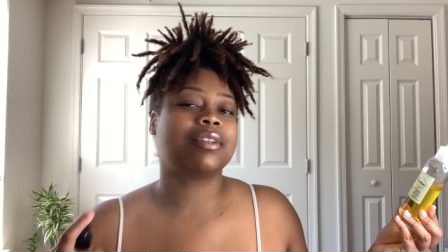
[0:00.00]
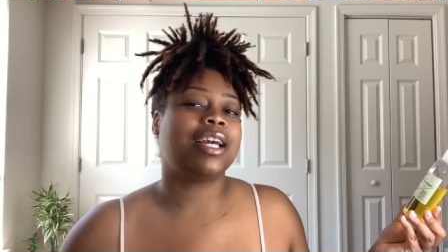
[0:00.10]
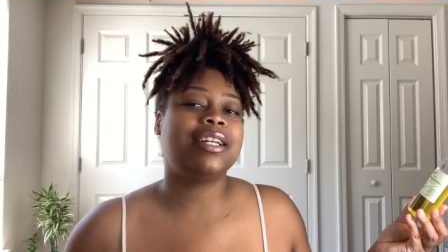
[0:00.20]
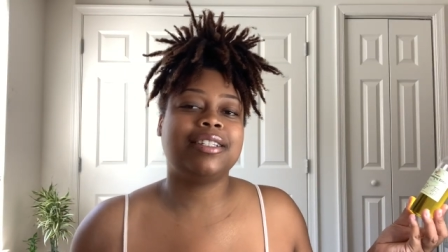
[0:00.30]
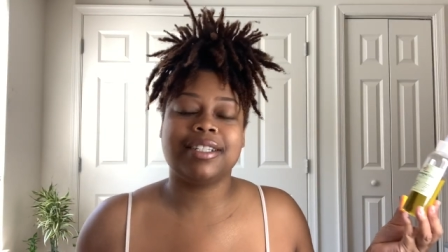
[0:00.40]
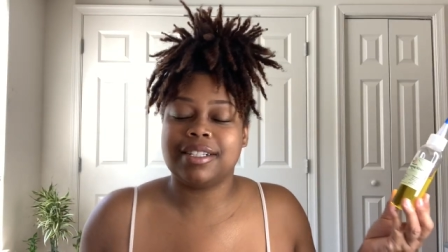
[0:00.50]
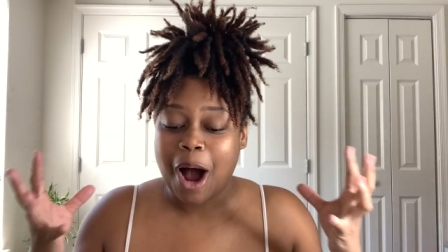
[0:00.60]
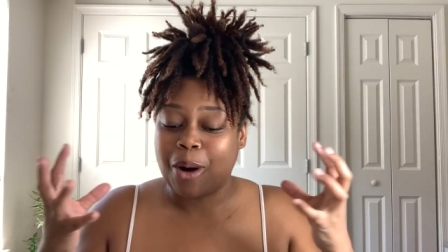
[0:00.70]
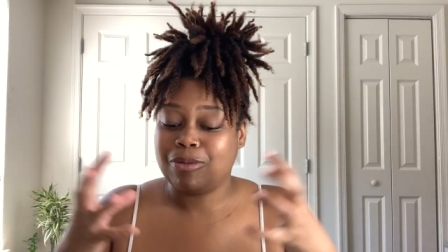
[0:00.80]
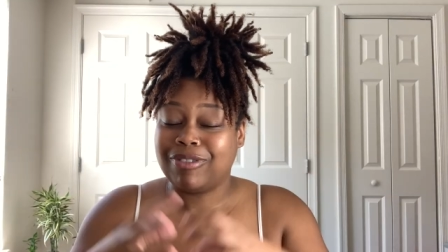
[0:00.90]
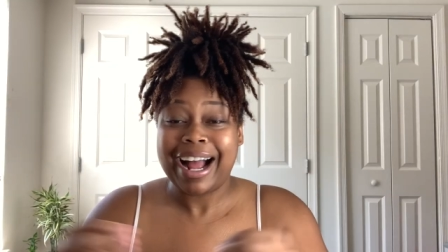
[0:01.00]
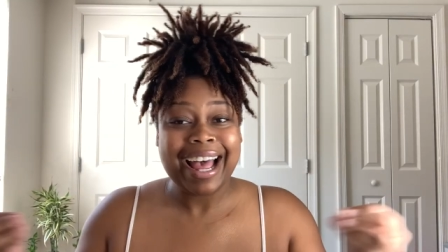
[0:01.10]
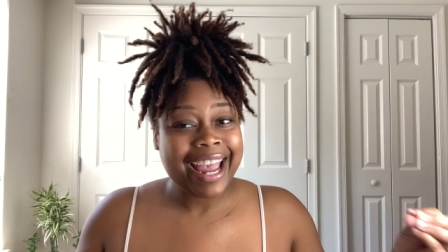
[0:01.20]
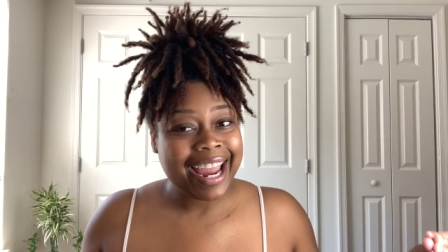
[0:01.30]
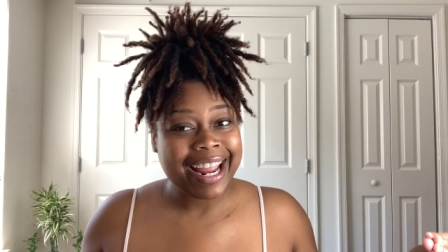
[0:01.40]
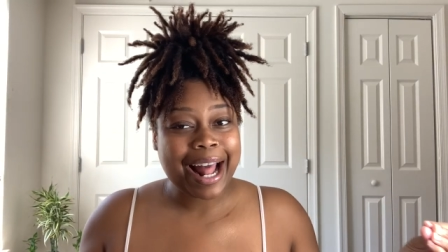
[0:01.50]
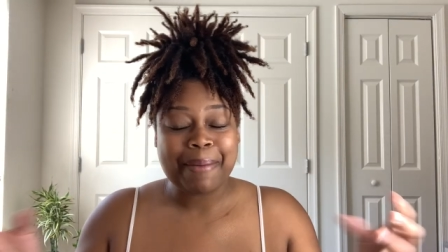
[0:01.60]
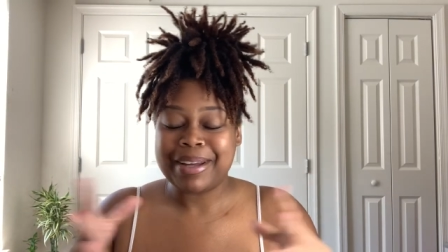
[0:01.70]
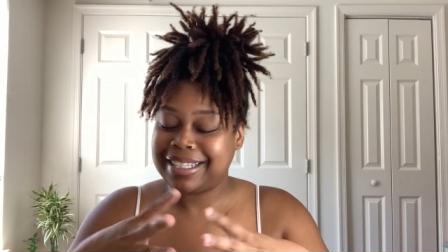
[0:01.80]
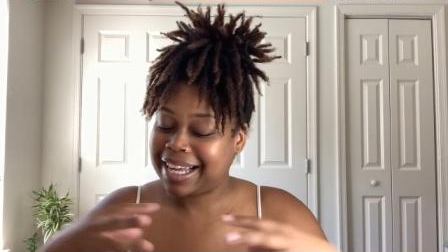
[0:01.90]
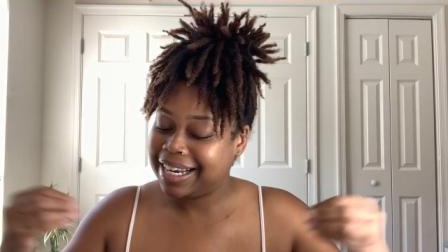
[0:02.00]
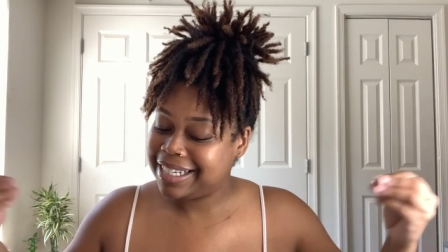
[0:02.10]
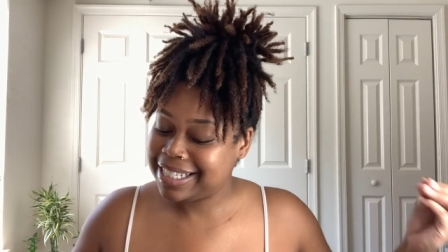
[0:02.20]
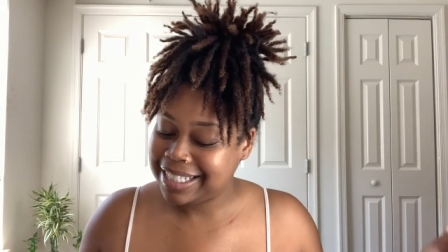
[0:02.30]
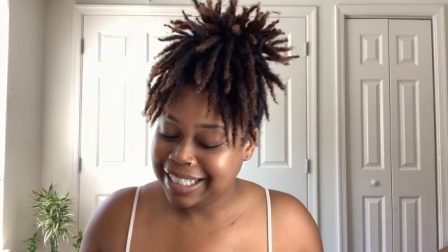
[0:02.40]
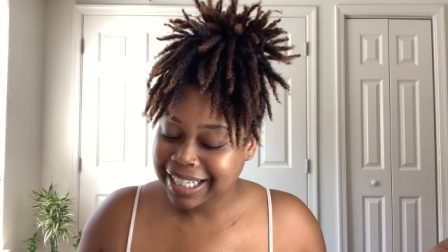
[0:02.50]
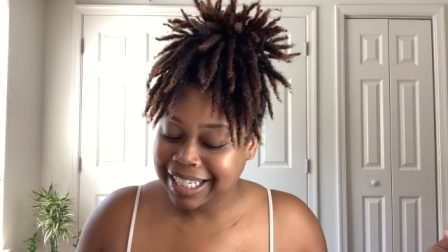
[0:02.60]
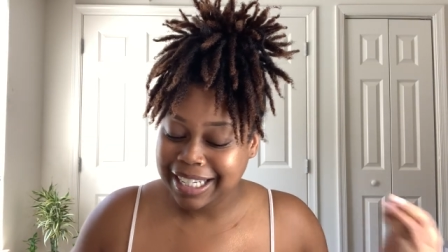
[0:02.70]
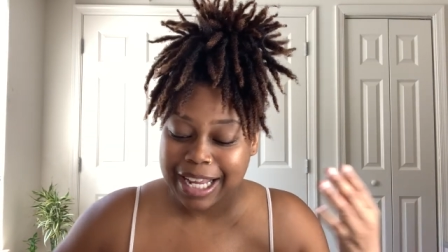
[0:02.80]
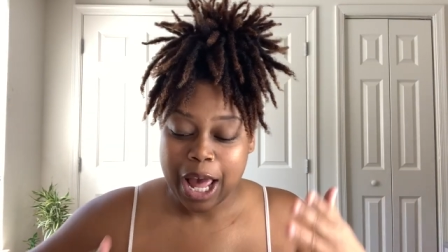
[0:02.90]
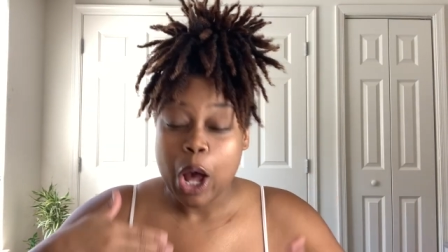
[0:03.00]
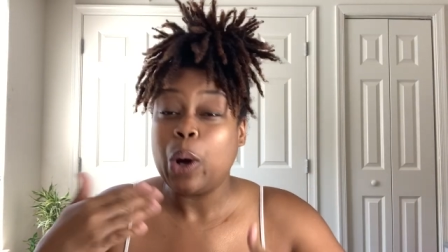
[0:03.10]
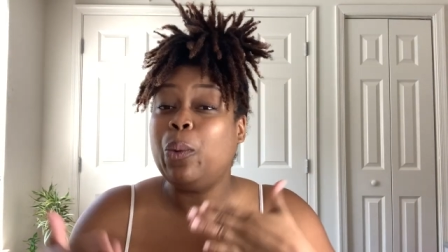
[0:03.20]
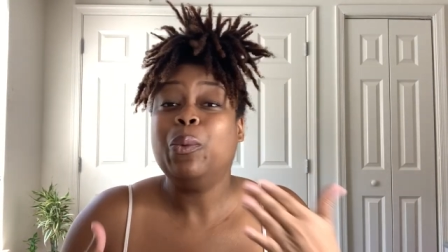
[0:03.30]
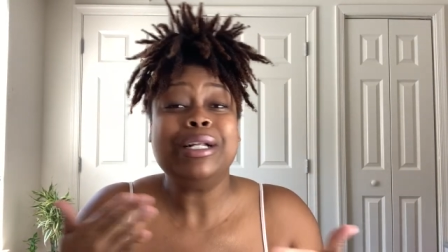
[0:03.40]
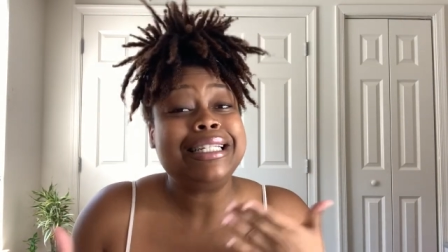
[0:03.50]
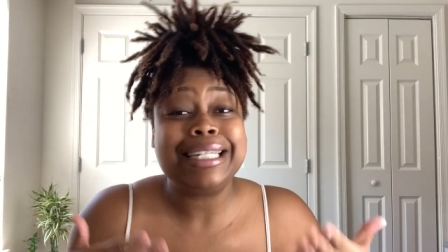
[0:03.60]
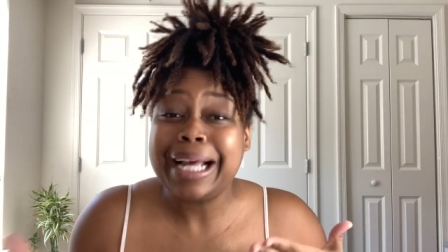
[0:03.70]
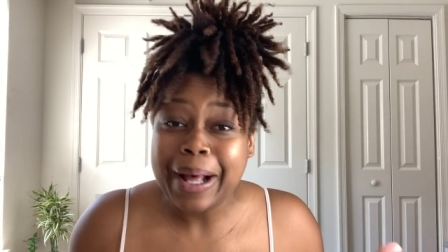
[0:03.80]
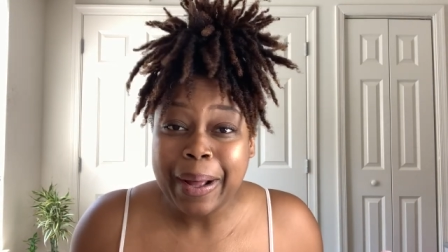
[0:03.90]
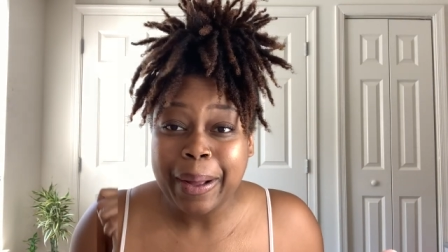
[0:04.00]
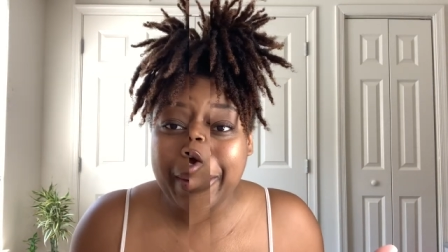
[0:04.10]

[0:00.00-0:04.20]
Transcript: It's just all right. I'm excited to see what's to come.